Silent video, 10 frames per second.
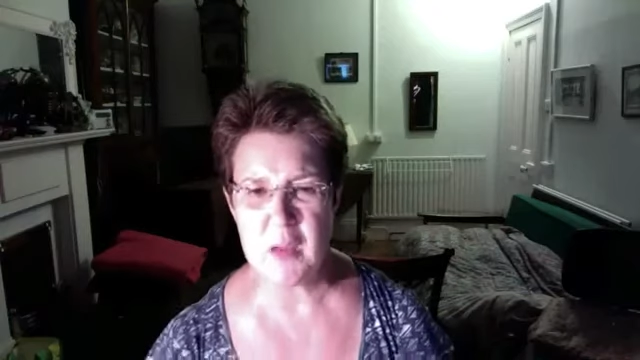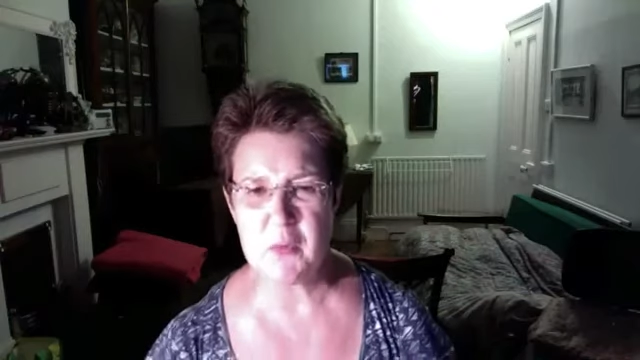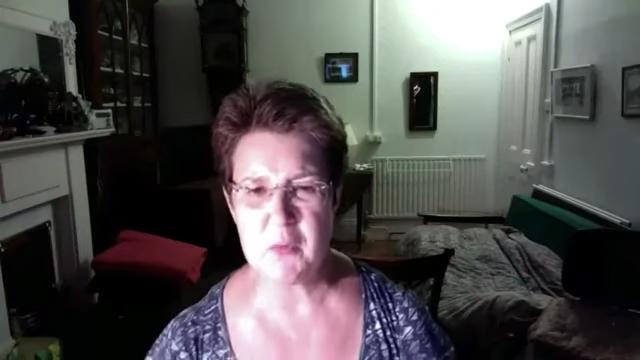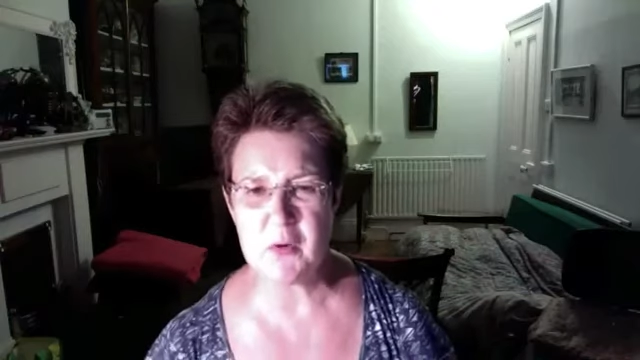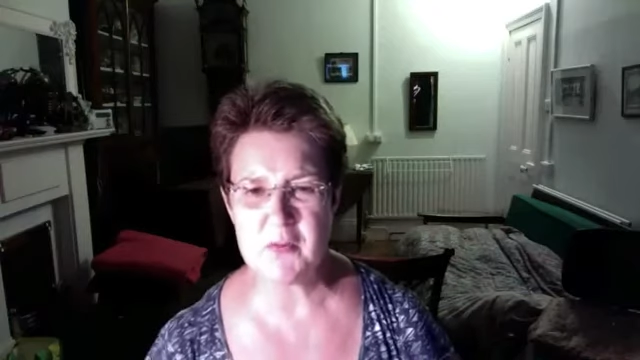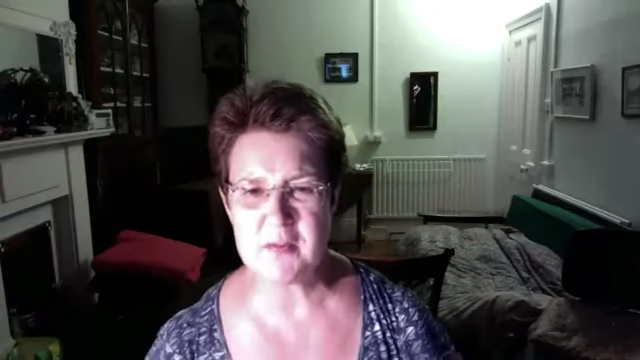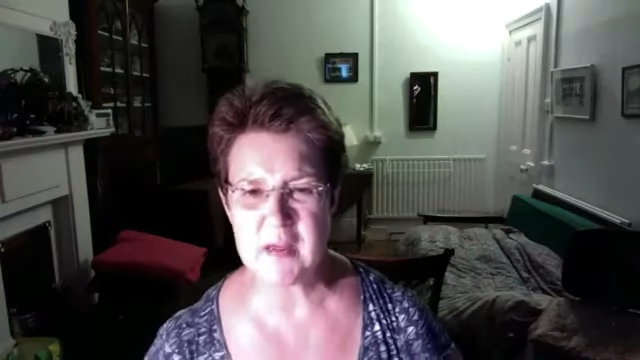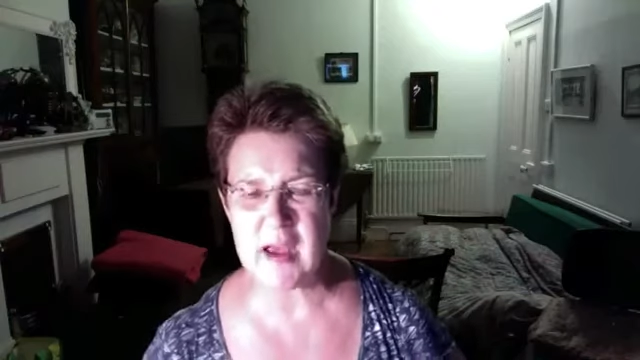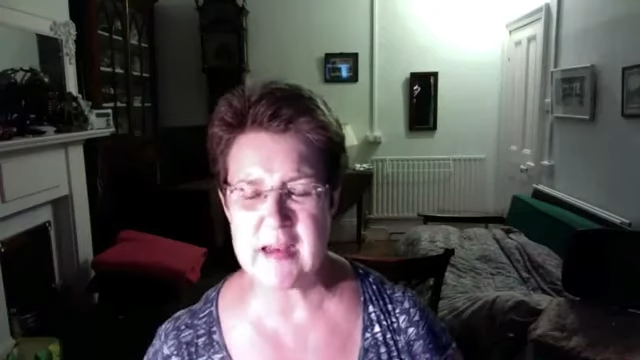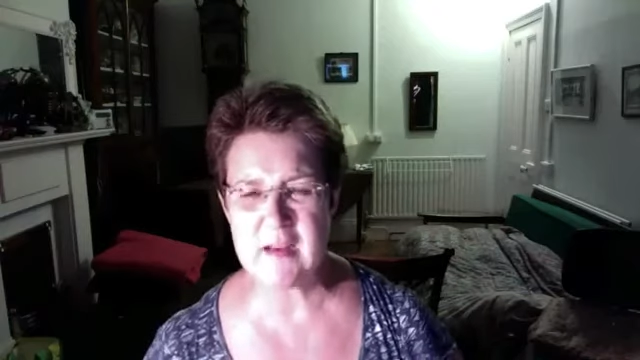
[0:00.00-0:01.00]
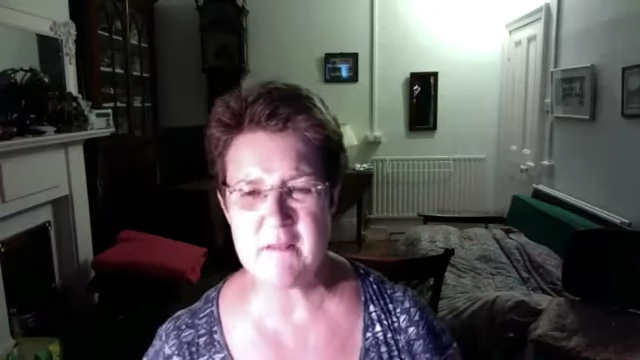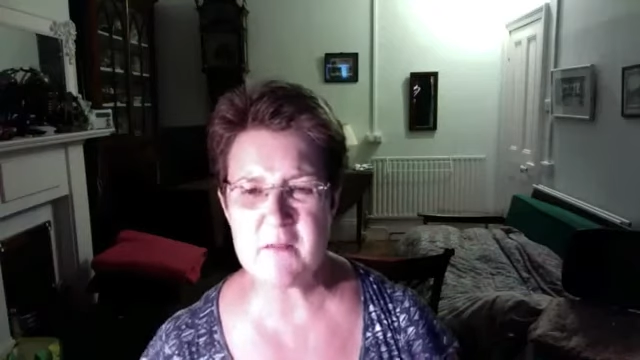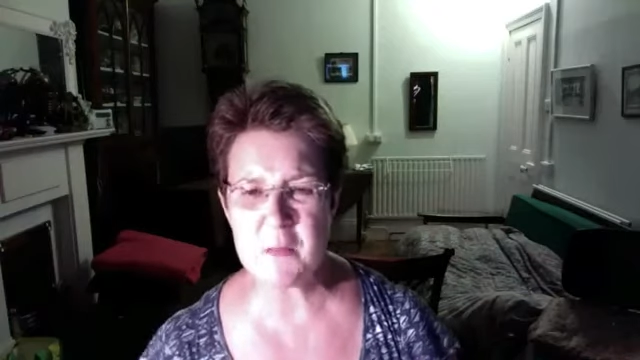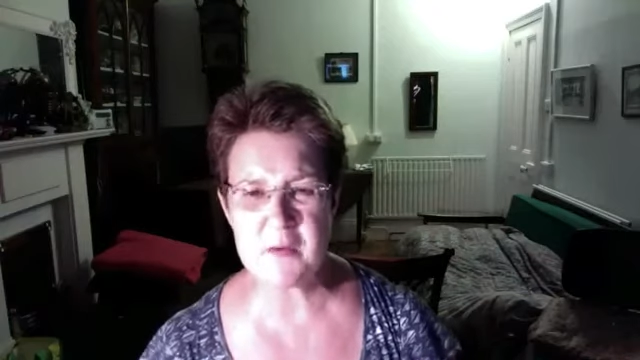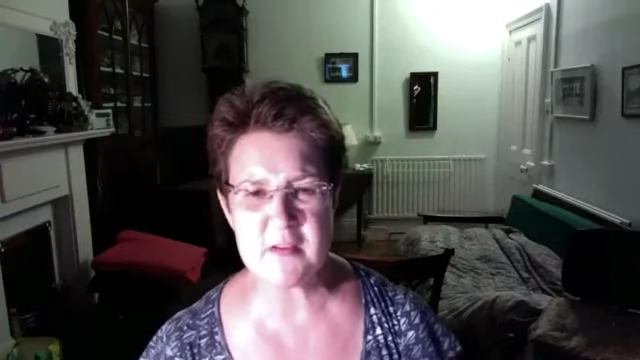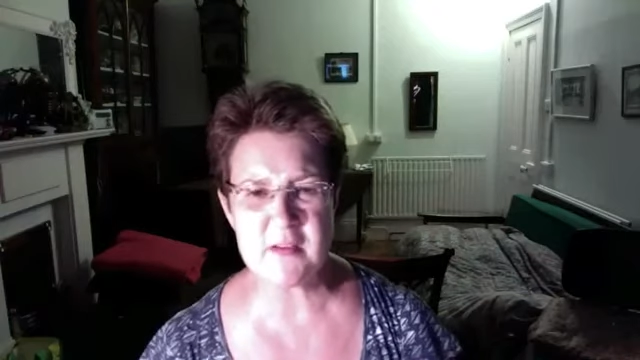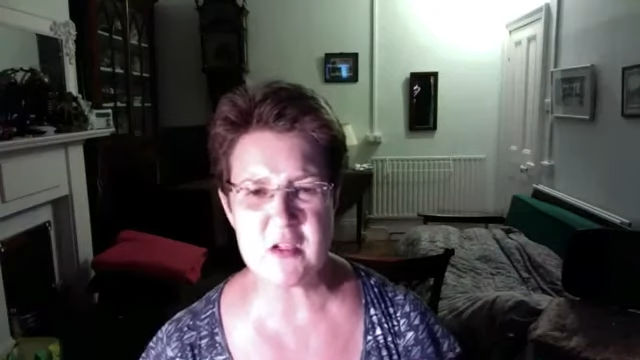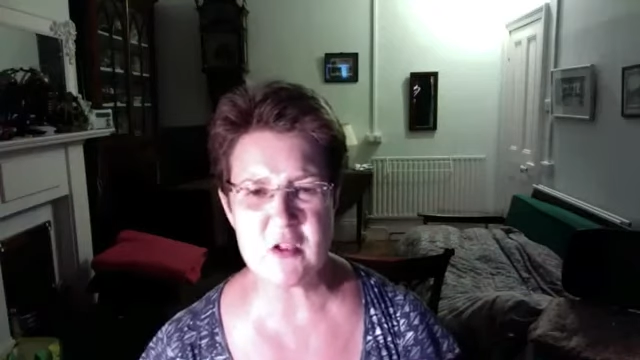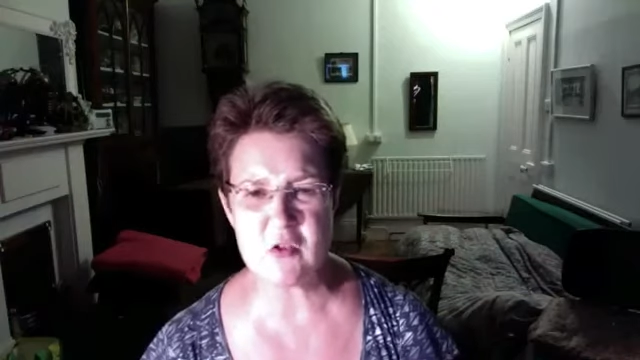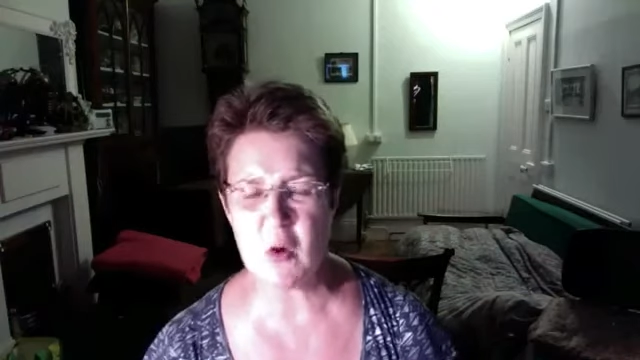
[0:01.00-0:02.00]
because an
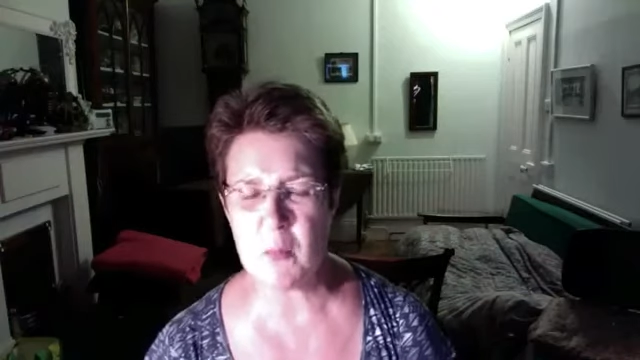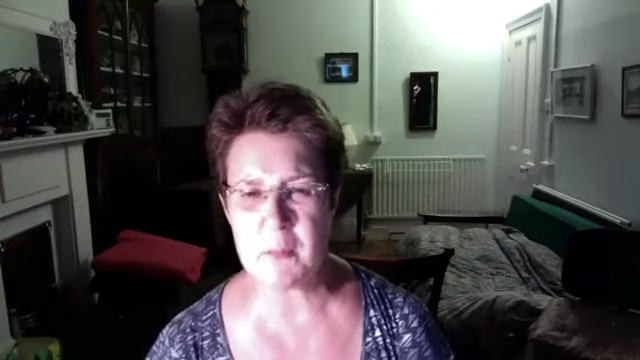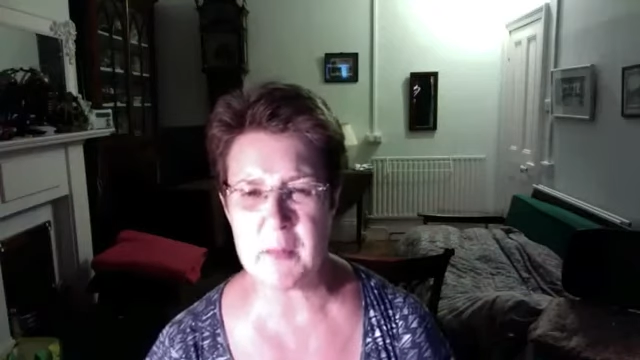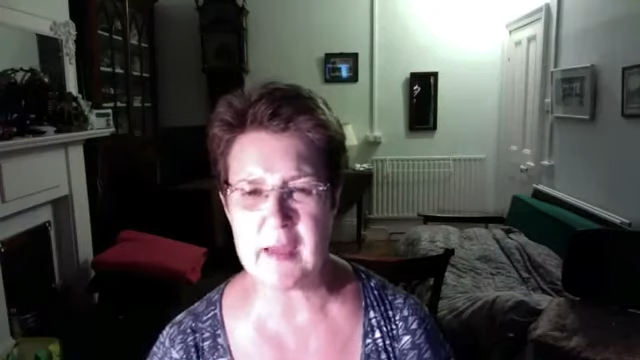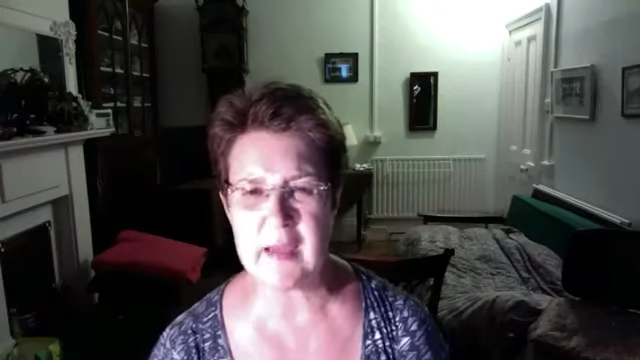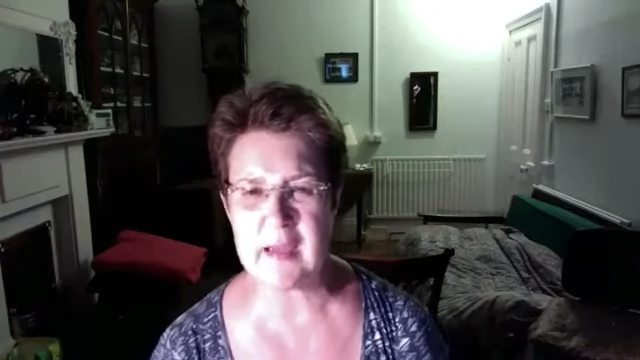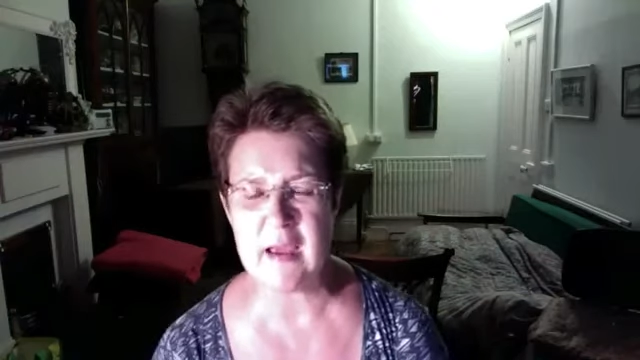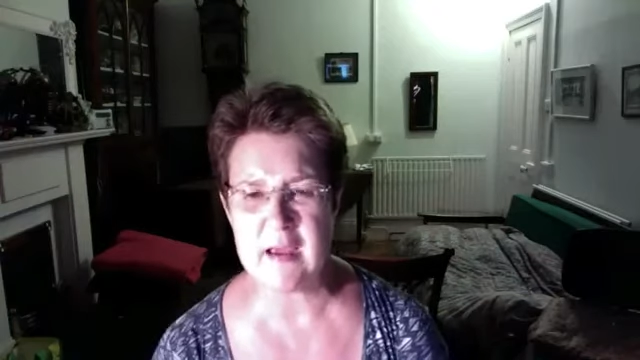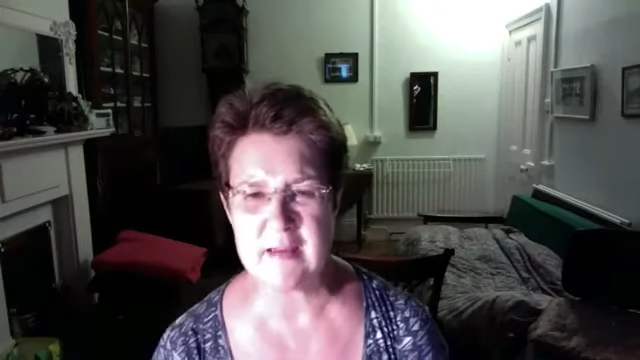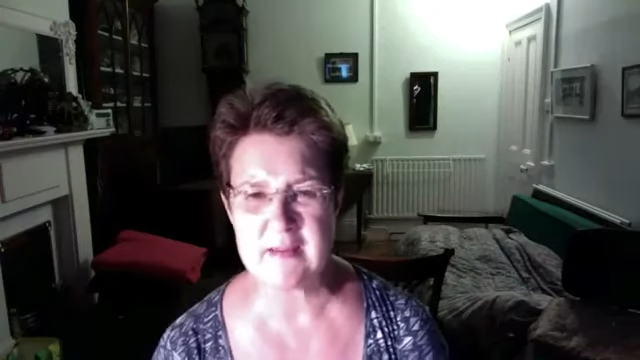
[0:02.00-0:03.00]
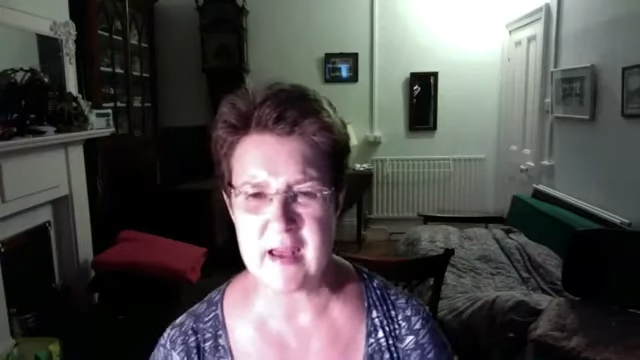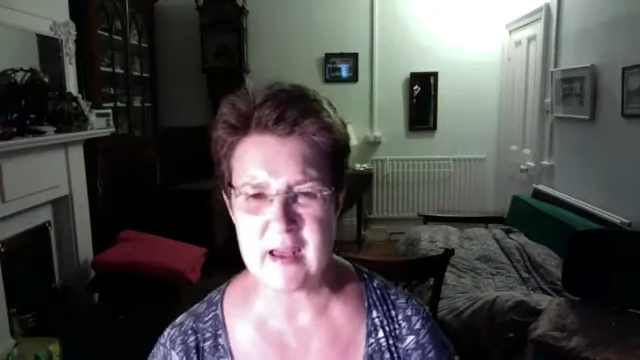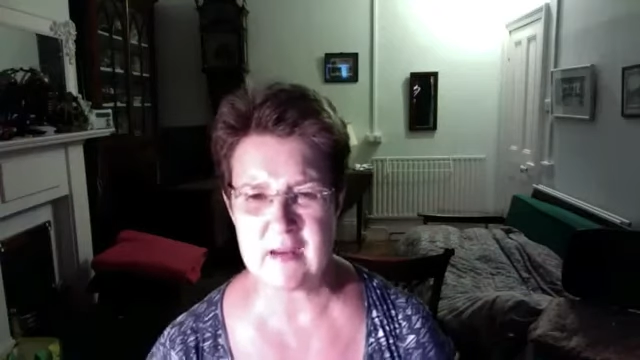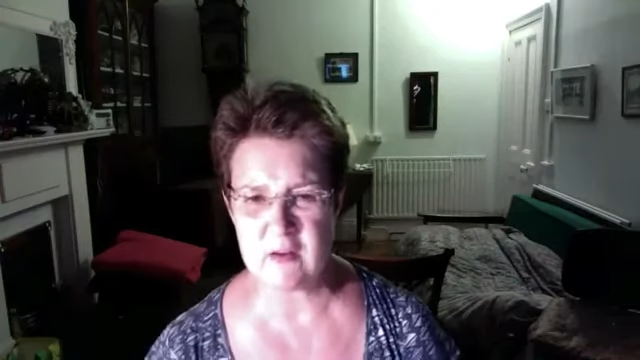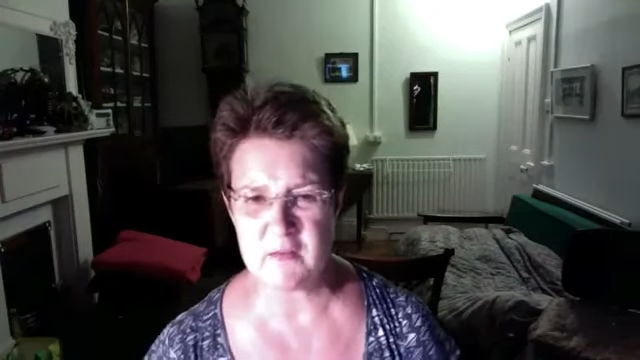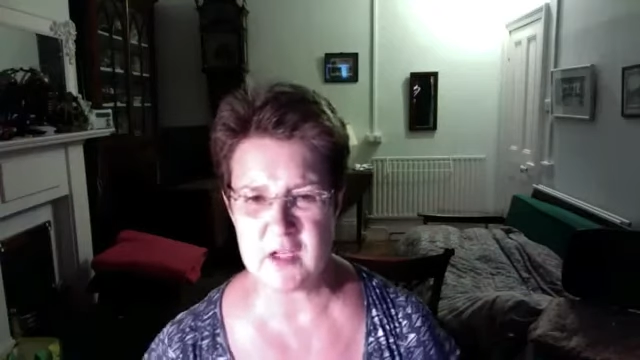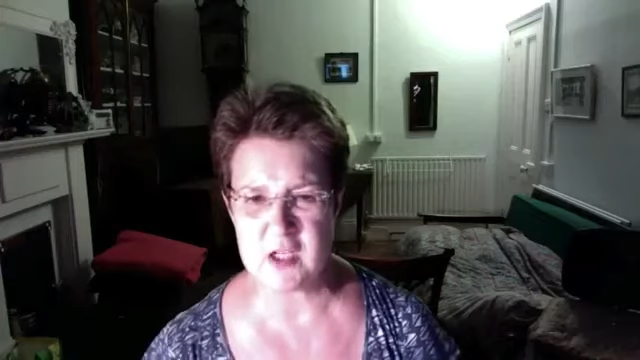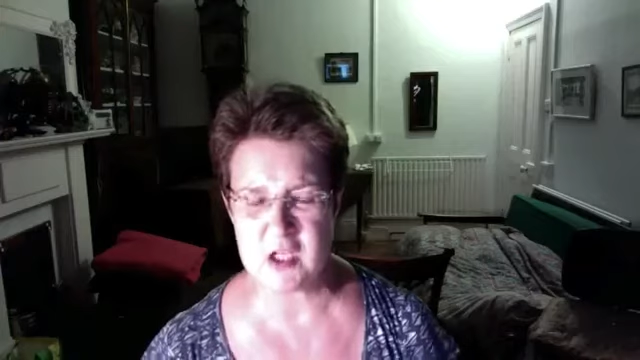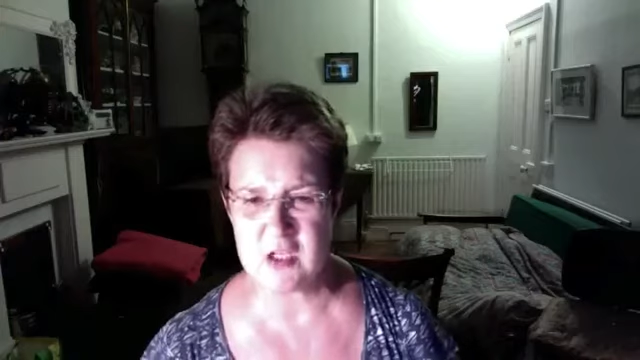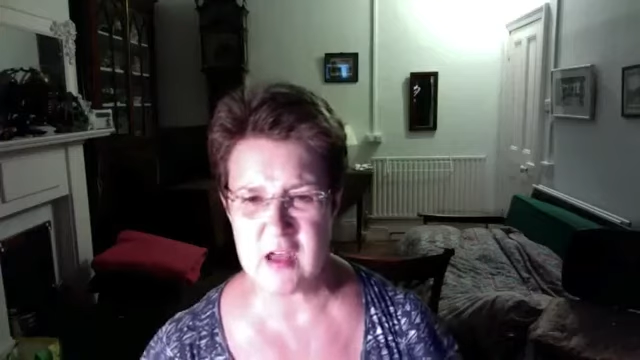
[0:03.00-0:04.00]
influencer should not be
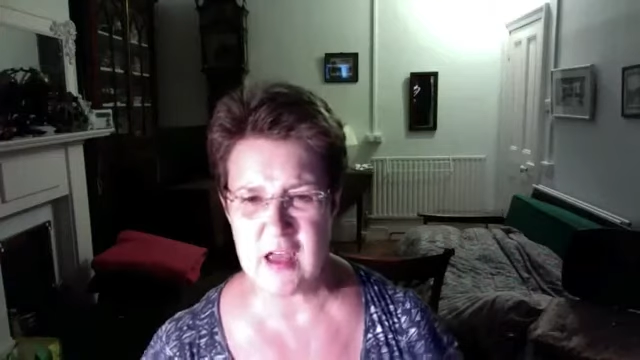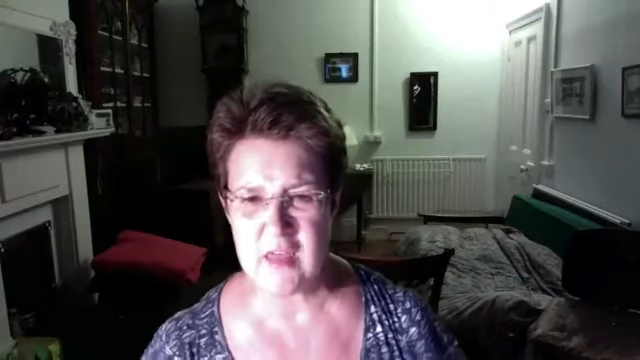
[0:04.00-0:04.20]
standoffish.